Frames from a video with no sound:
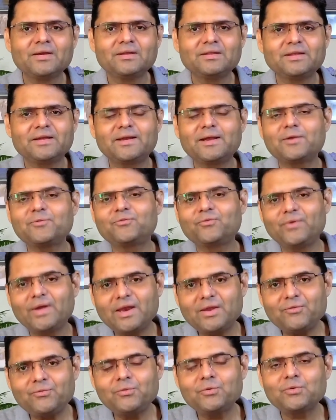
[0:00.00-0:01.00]
there are
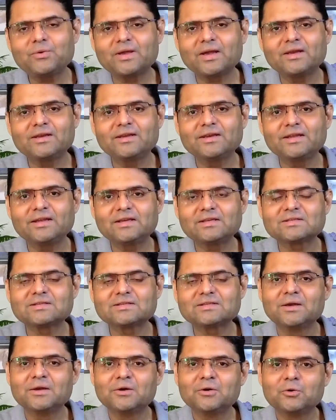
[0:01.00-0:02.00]
very few candidates
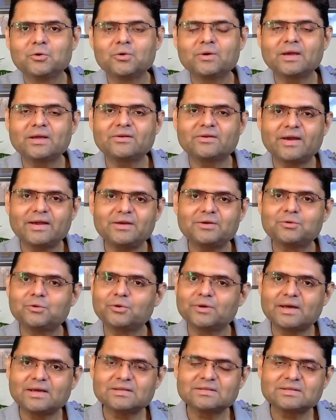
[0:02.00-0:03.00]
who can write
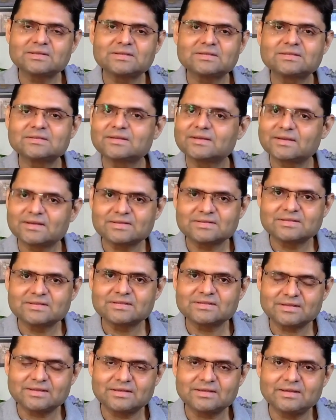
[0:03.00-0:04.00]
good answers
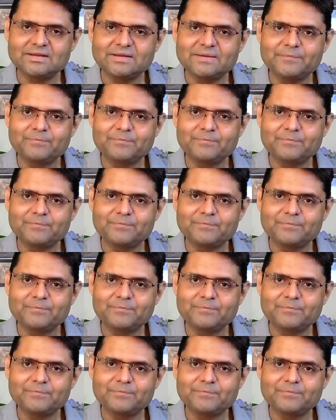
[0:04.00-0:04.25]
consistently.